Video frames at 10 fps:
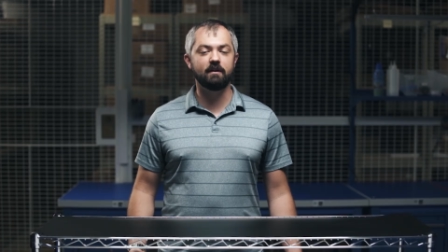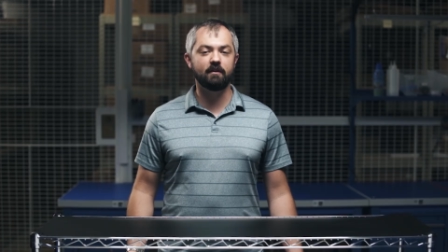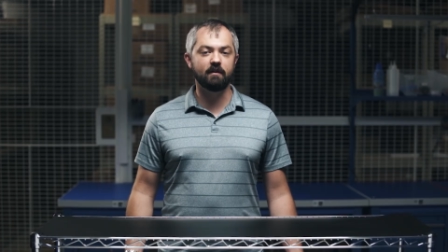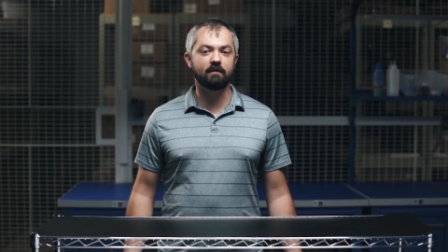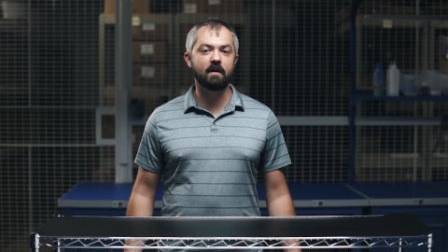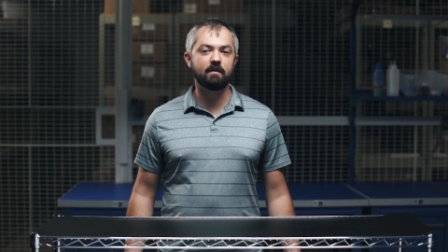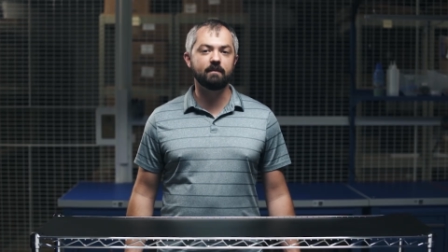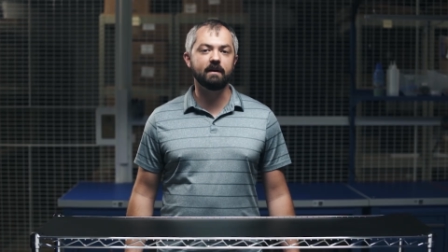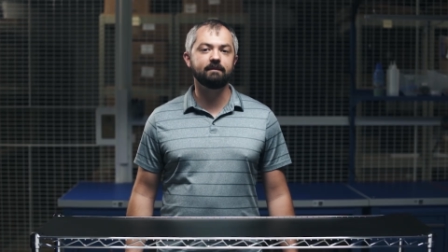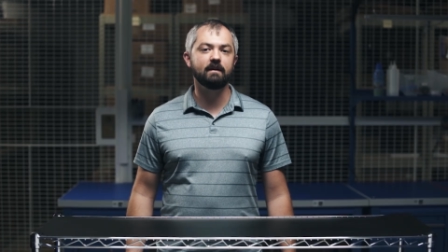in your
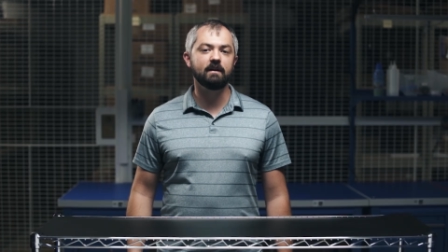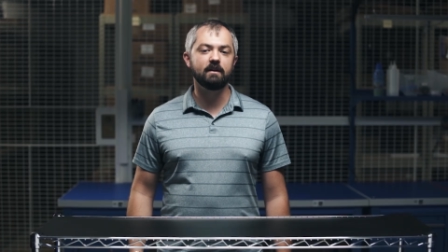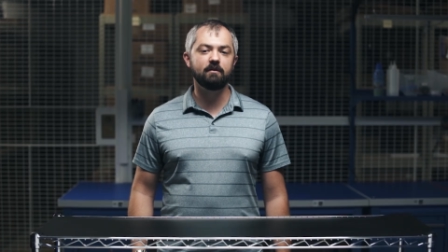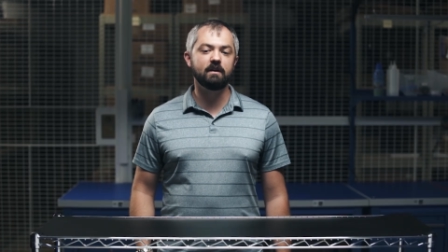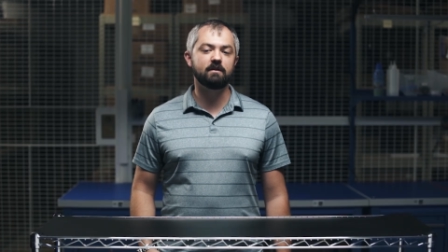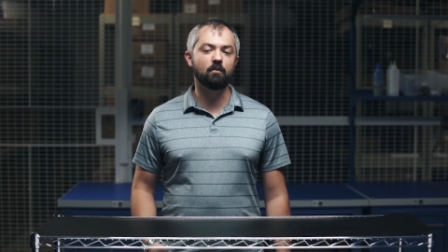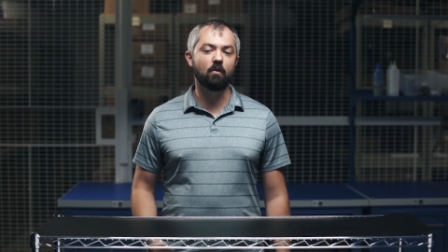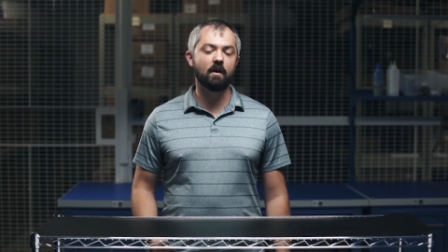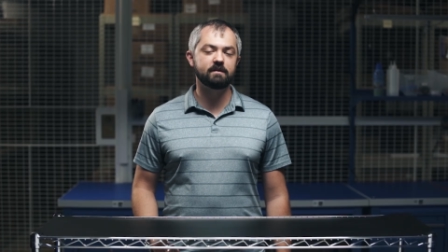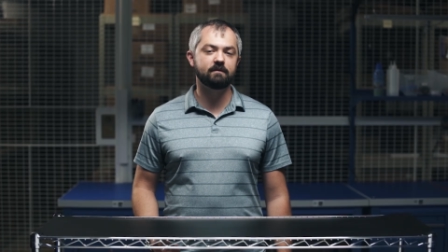environment, you need to
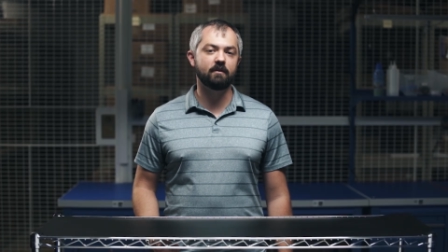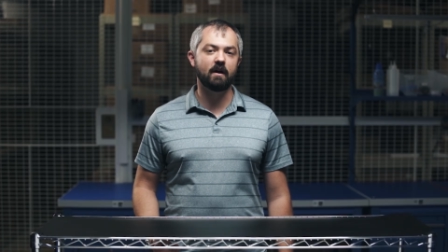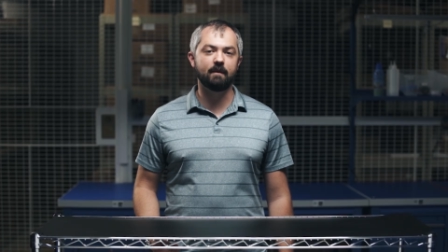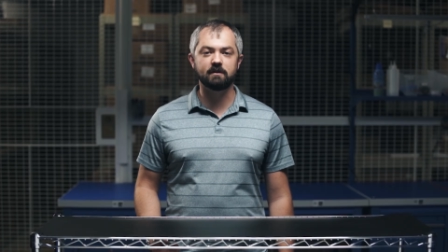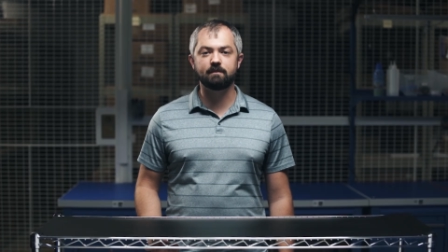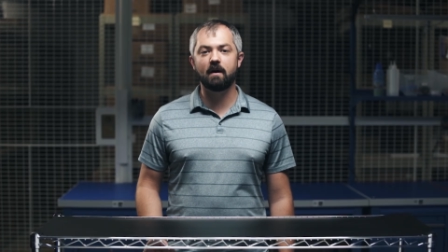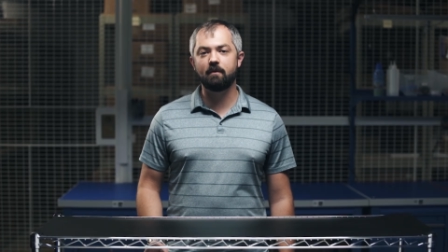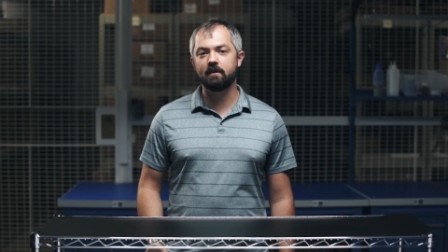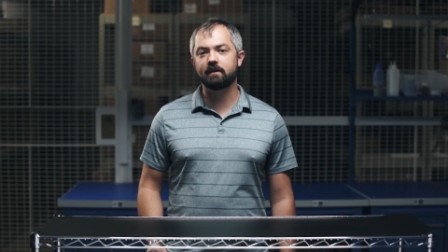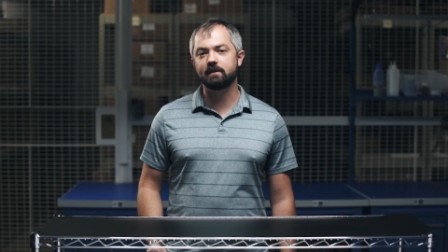watch for how much
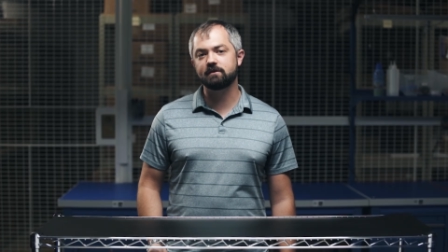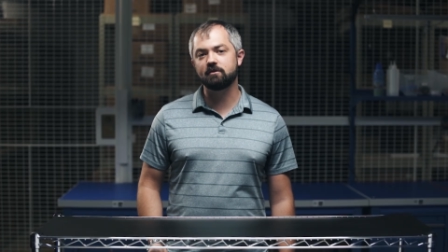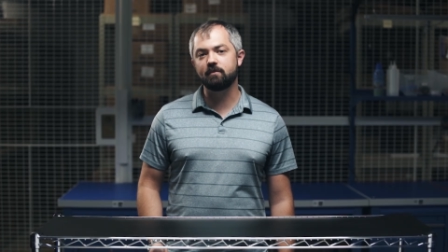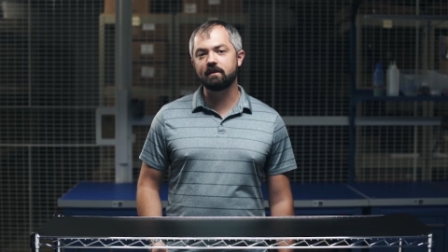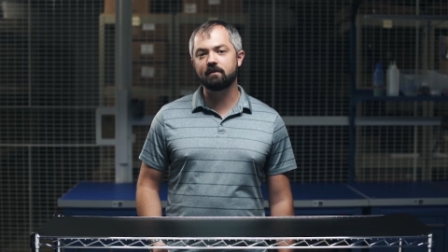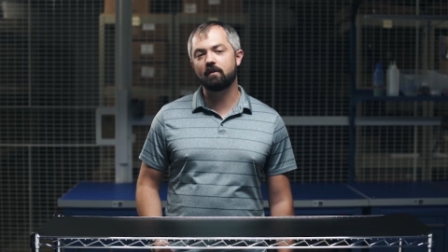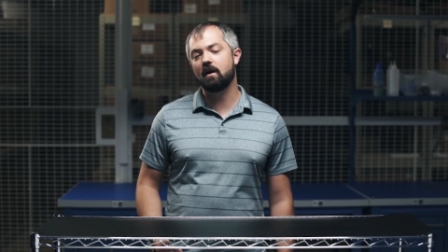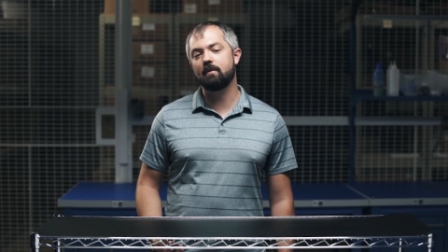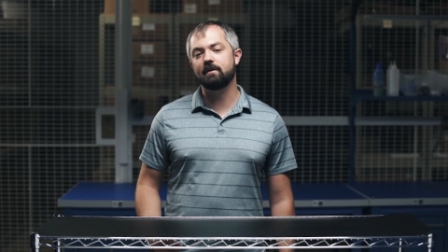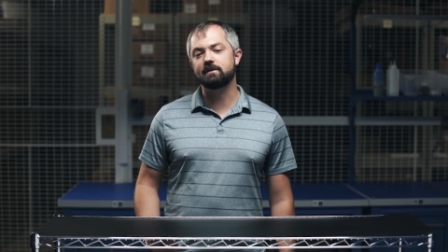power you're consuming or how